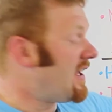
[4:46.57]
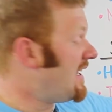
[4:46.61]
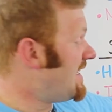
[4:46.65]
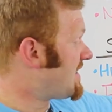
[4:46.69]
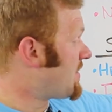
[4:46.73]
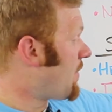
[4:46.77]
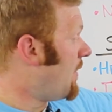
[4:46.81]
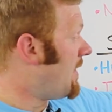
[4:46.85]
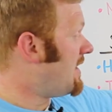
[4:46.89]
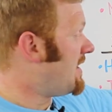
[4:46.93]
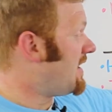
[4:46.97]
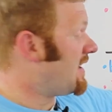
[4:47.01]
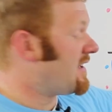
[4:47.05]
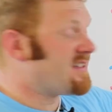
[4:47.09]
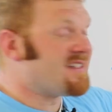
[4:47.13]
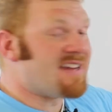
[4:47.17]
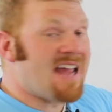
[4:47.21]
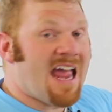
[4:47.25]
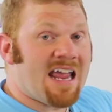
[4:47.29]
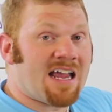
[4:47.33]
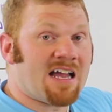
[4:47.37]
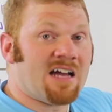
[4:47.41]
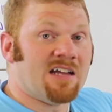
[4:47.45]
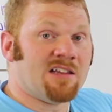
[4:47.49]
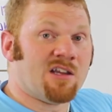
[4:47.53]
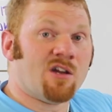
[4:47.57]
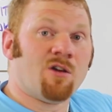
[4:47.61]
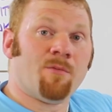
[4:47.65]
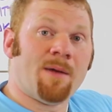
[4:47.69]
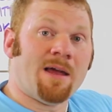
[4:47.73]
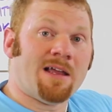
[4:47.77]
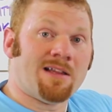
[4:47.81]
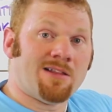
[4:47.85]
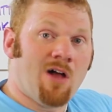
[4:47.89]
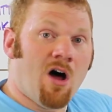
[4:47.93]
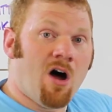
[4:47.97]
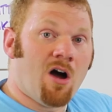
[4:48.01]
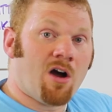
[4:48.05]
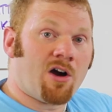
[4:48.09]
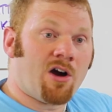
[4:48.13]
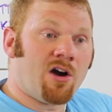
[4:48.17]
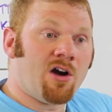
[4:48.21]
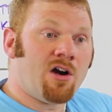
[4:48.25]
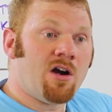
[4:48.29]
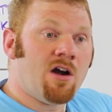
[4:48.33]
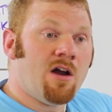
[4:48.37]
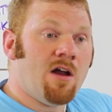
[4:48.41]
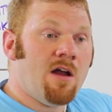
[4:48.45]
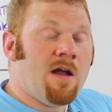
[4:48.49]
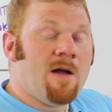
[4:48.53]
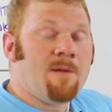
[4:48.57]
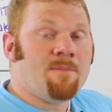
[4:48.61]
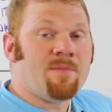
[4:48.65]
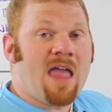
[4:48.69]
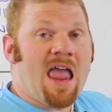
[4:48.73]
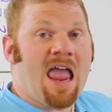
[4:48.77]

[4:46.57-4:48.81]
is going to take a little bit longer,